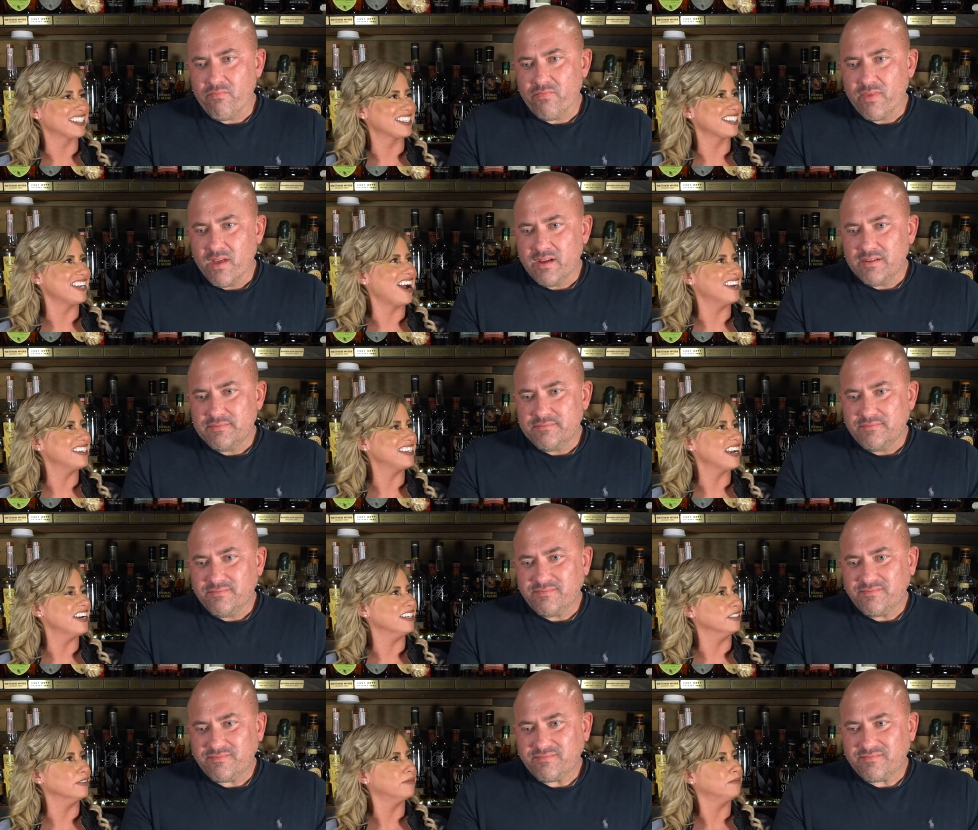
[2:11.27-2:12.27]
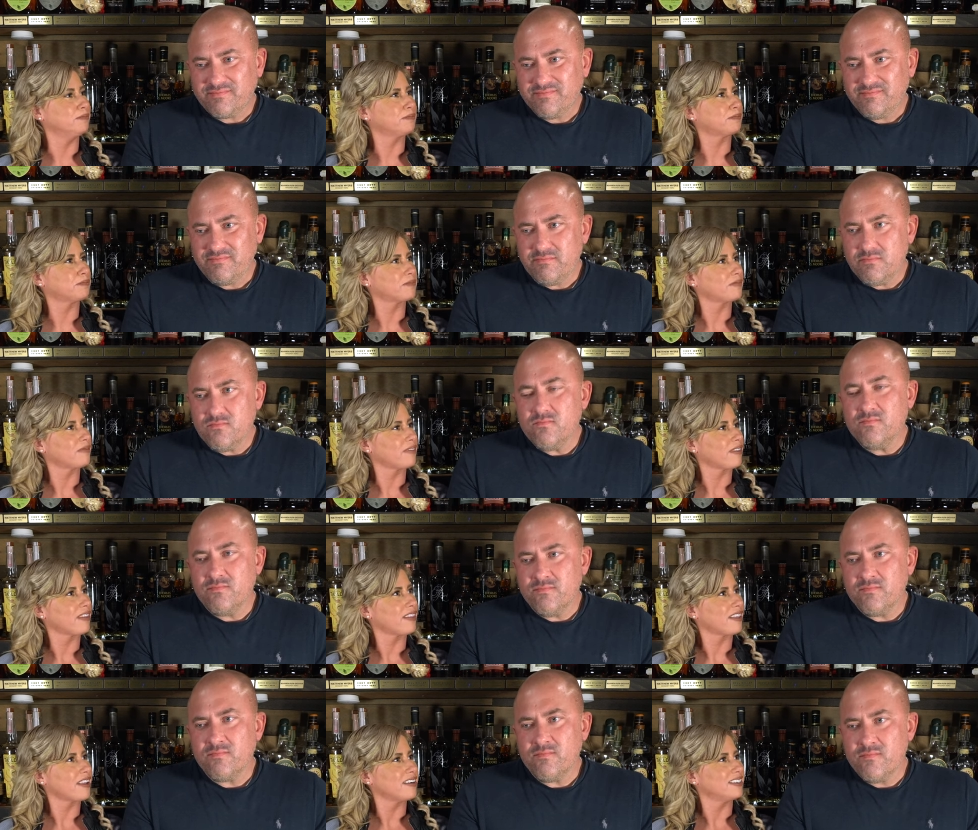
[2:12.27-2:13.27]
Speaker 1: it's not done.
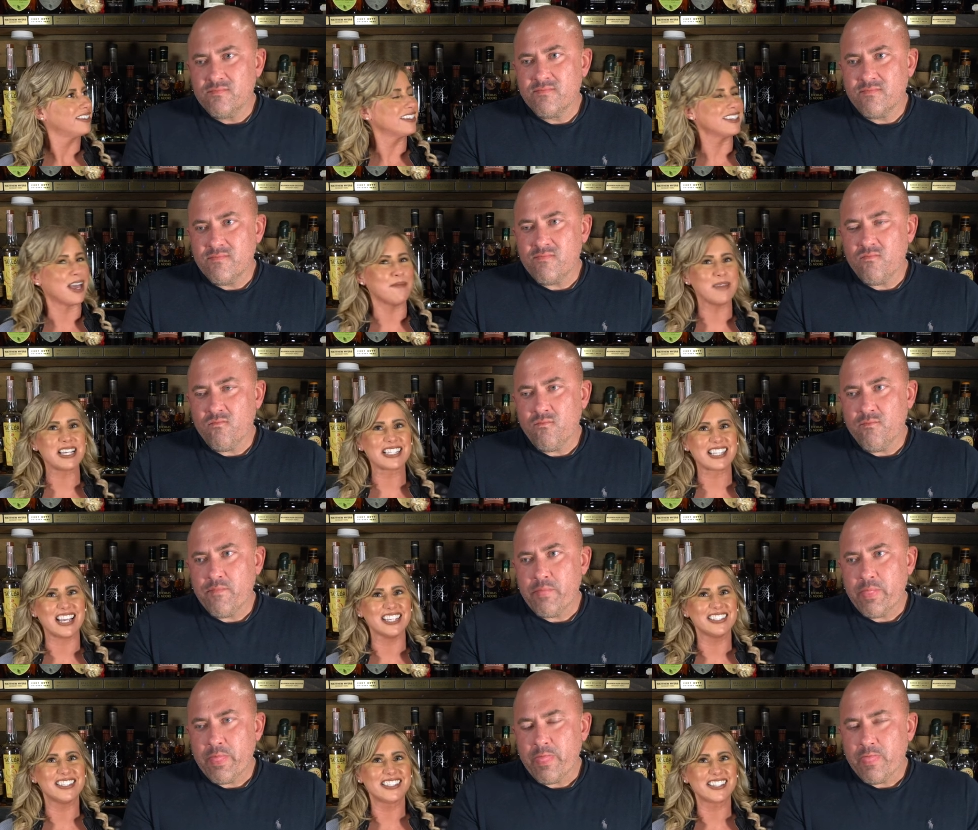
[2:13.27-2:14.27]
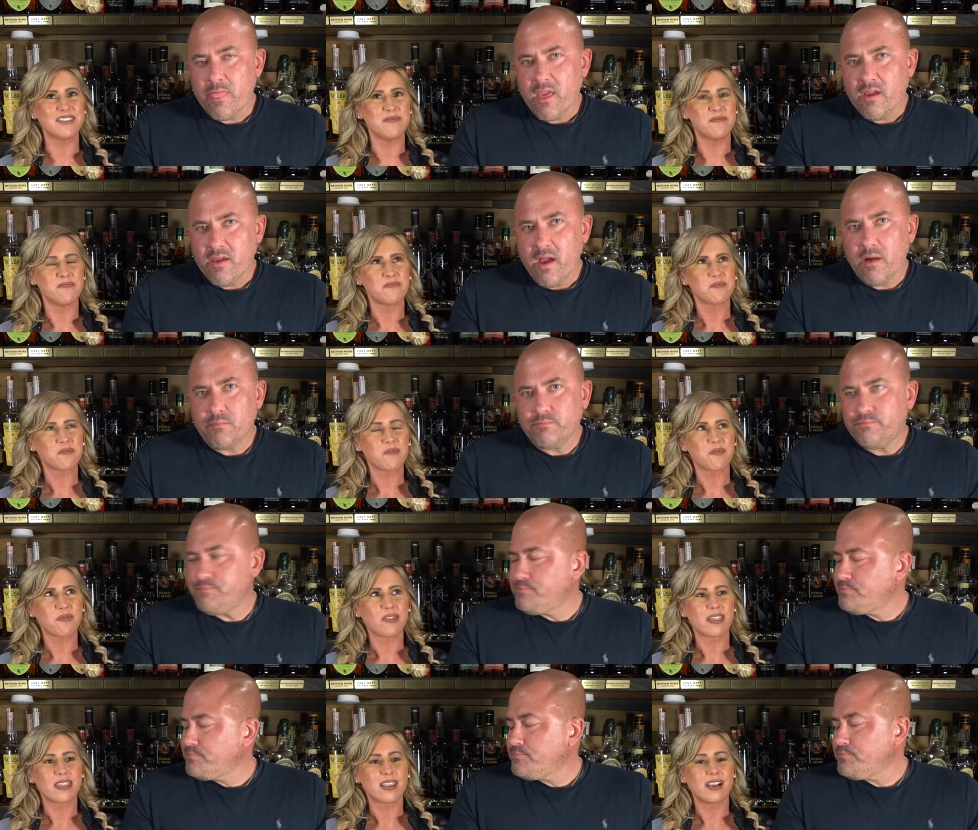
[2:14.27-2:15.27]
Mm-hmm. Does that make sense? Yeah.
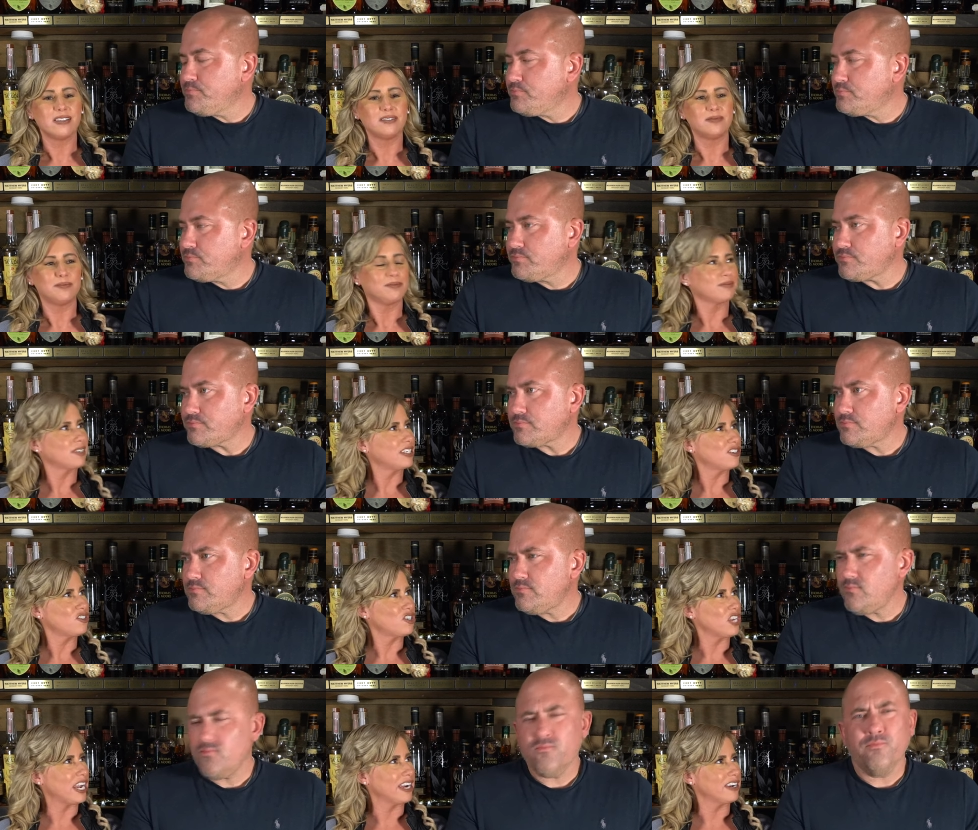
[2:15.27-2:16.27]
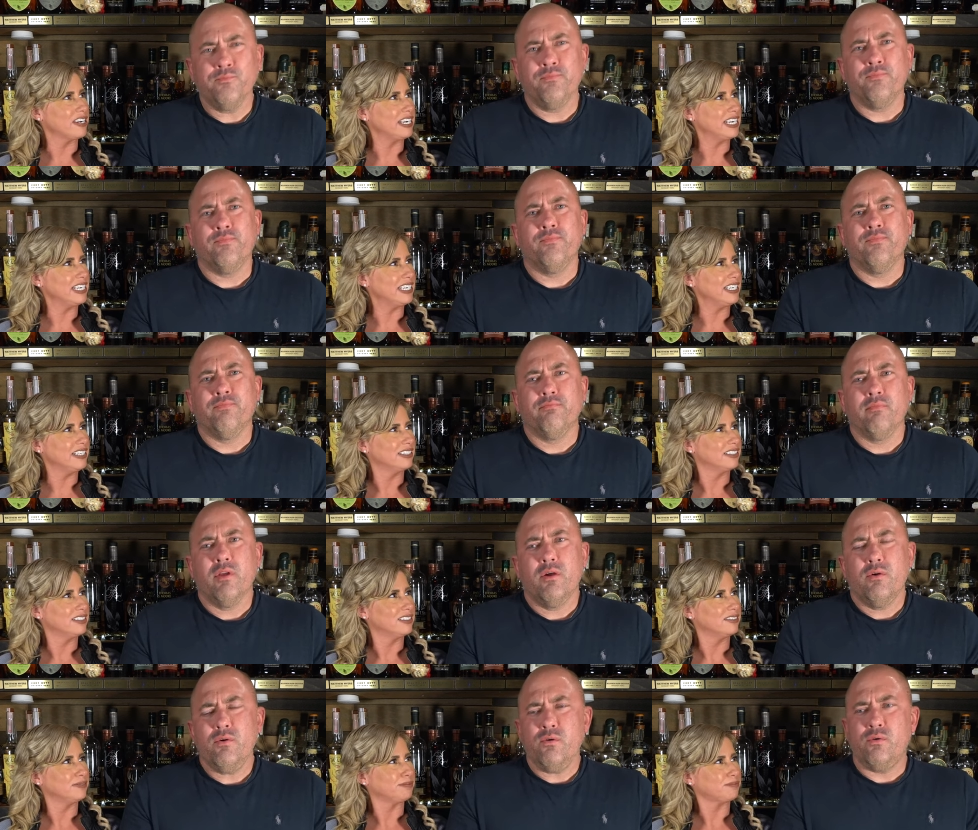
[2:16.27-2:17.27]
Cherry.
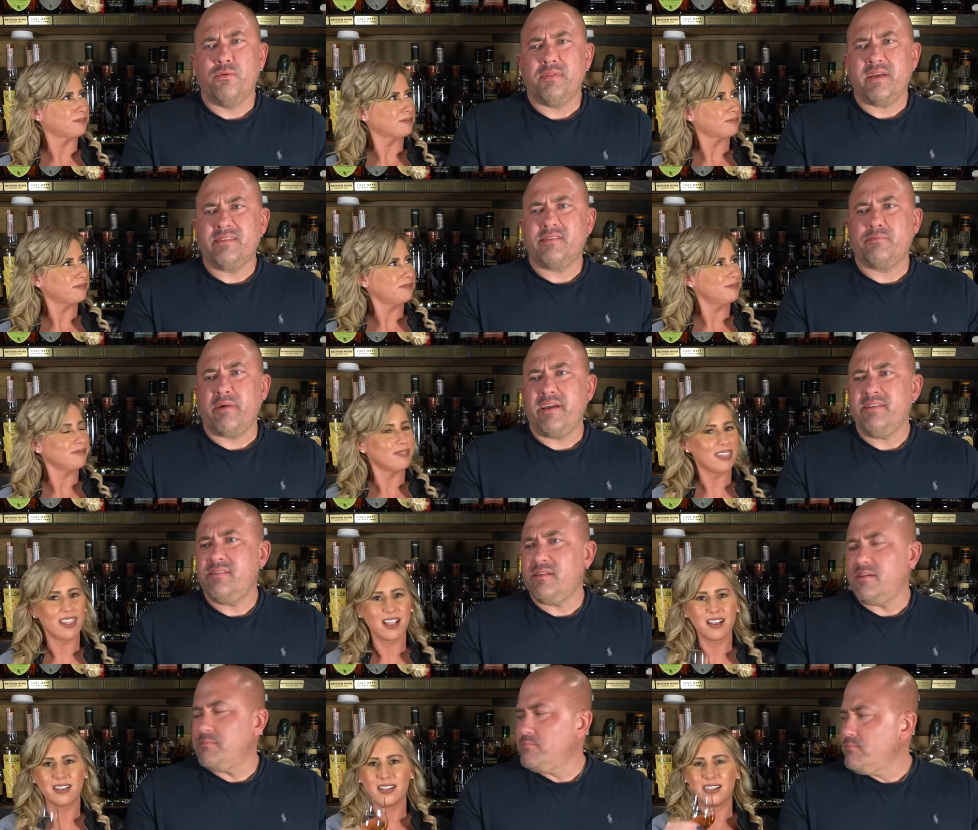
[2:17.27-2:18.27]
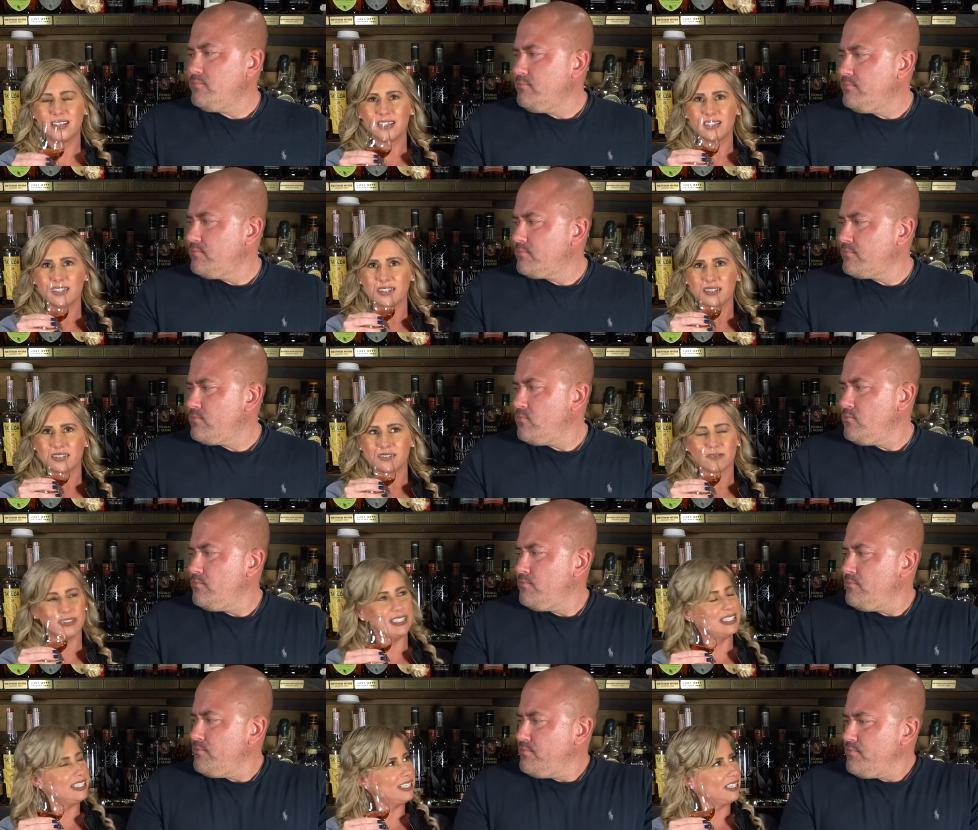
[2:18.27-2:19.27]
Speaker 2: Ooh, that's spicy.
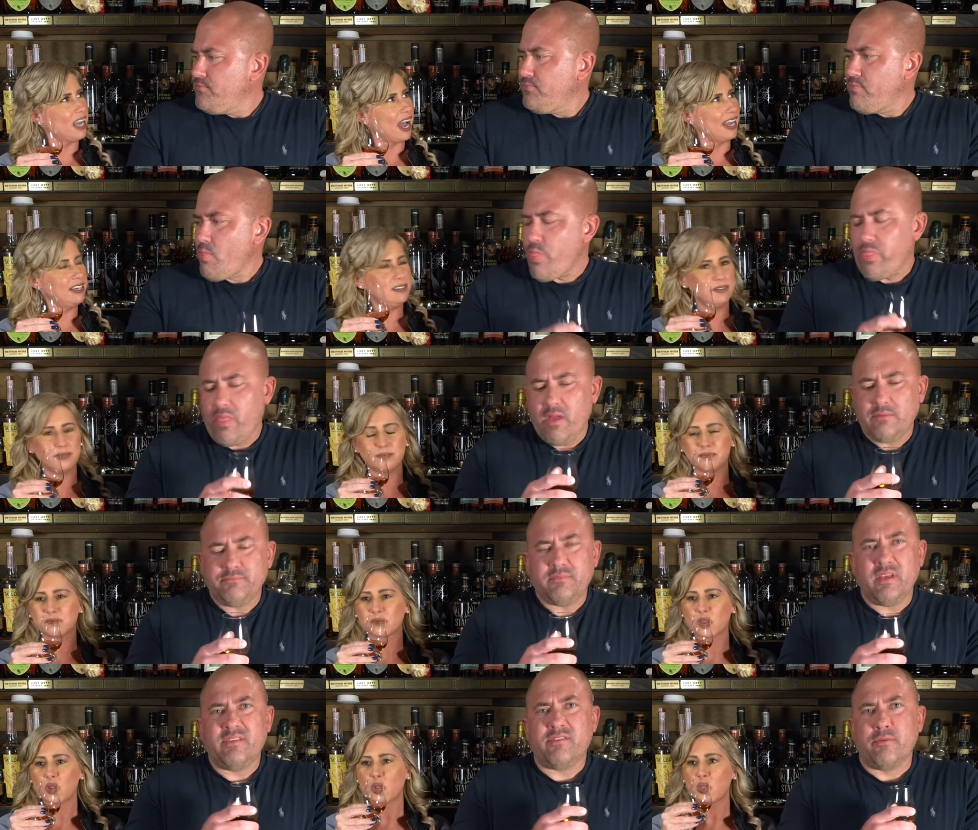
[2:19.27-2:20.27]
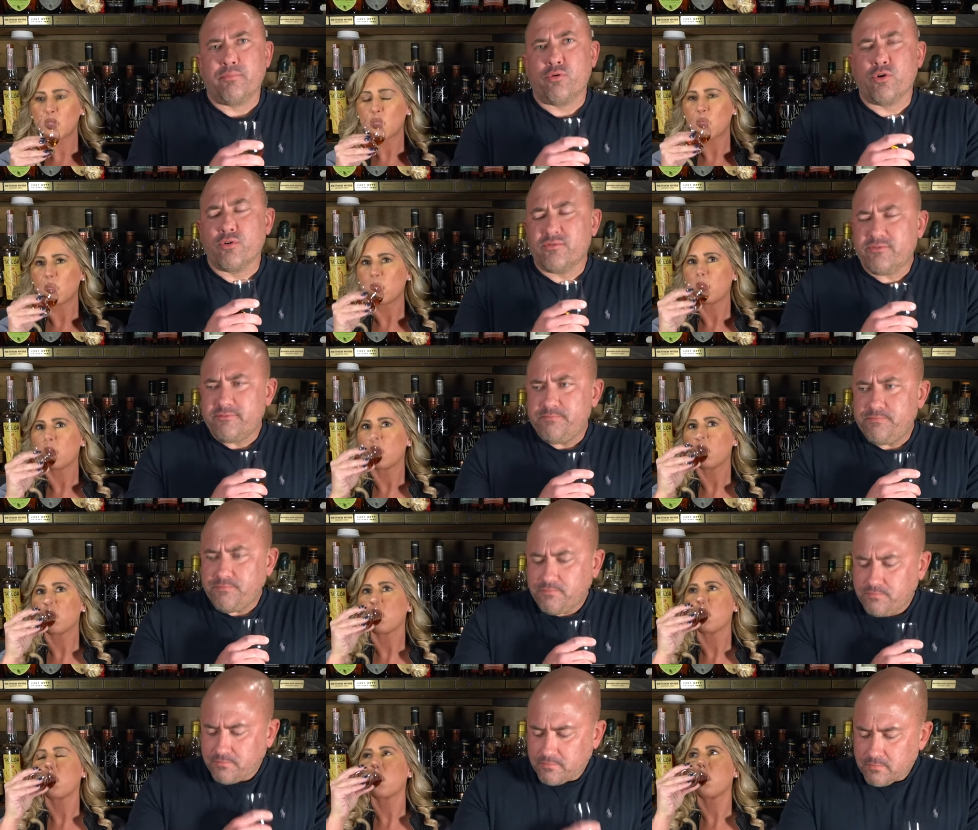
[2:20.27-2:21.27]
Speaker 1: Really? I don't.
Speaker 2: It's the proof.
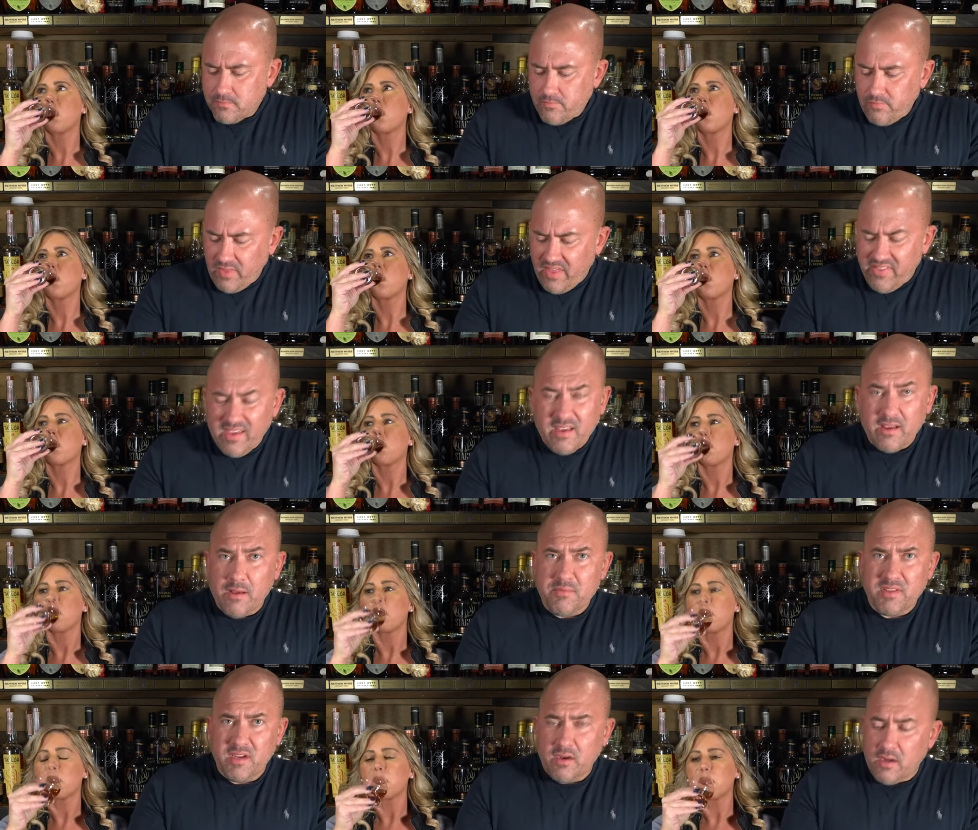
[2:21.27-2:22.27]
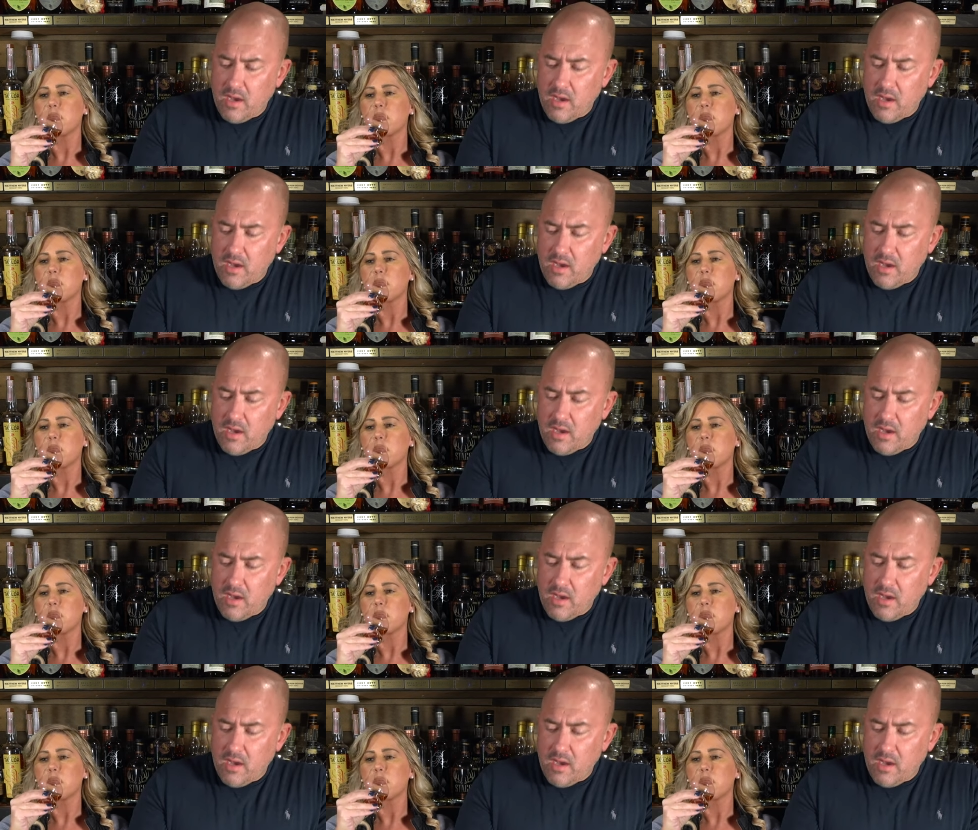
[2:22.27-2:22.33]
I think it comes in at